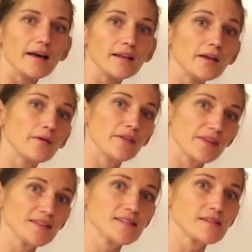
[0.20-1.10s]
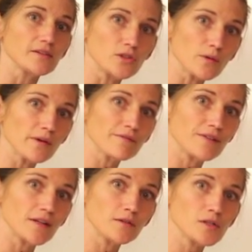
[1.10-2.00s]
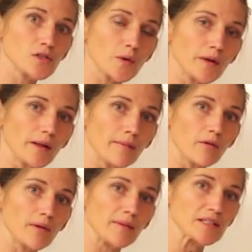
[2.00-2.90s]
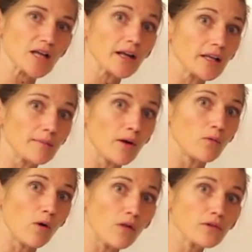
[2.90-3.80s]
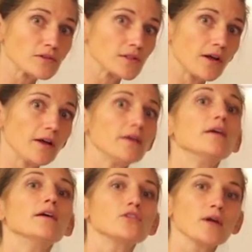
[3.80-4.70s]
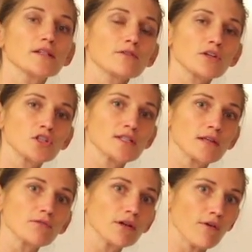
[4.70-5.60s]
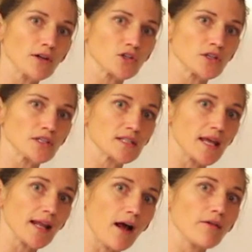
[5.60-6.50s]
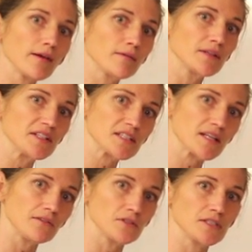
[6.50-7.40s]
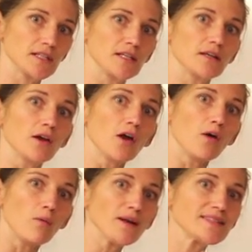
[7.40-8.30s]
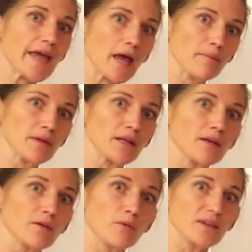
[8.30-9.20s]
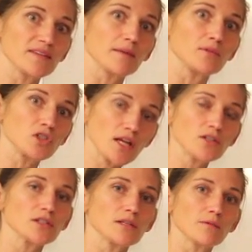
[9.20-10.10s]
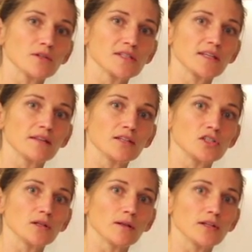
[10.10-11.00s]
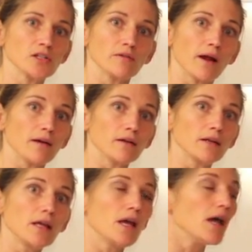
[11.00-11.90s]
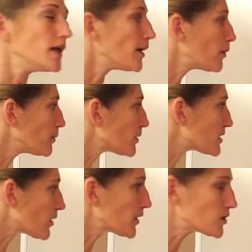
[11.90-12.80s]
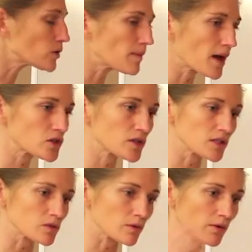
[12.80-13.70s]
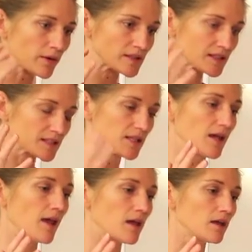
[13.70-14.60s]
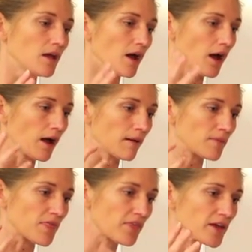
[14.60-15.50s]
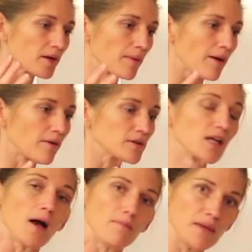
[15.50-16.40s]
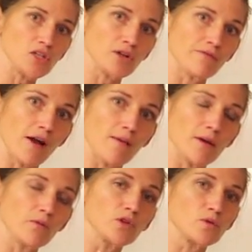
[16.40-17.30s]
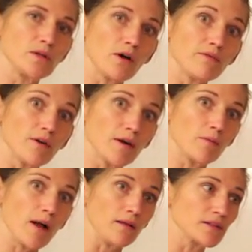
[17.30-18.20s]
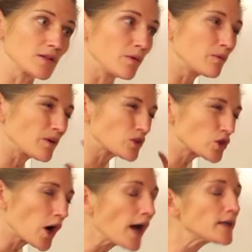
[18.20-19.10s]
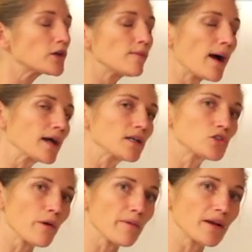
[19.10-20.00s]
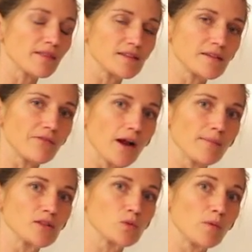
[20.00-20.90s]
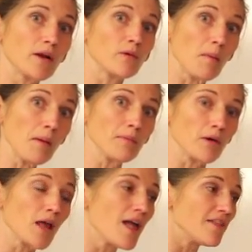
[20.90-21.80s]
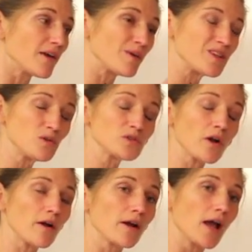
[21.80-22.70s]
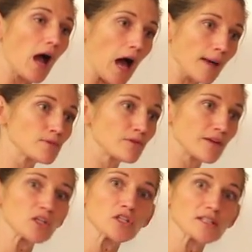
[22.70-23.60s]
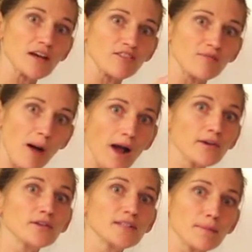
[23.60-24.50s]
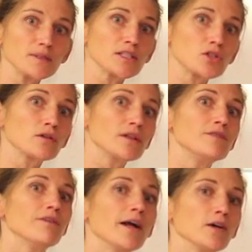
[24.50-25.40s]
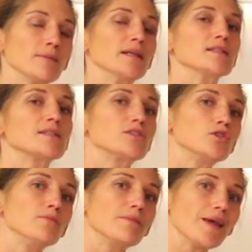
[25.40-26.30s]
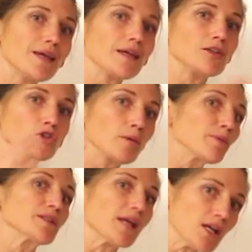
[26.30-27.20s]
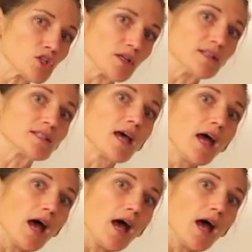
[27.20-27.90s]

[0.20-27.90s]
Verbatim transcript: Hello, in this short video tutorial I'm going to be talking about Walther's Law transgressions and regressions, and how that relates to understanding what's happening with some changes that we're seeing in the geologic record. Now, when we're starting to imagine this, we're going to today um, think about a beach environment, which we know very well. So, when we're trying to go back and interpret these environments, we want to remember that we use our observations of modern depositional environments to make interpretations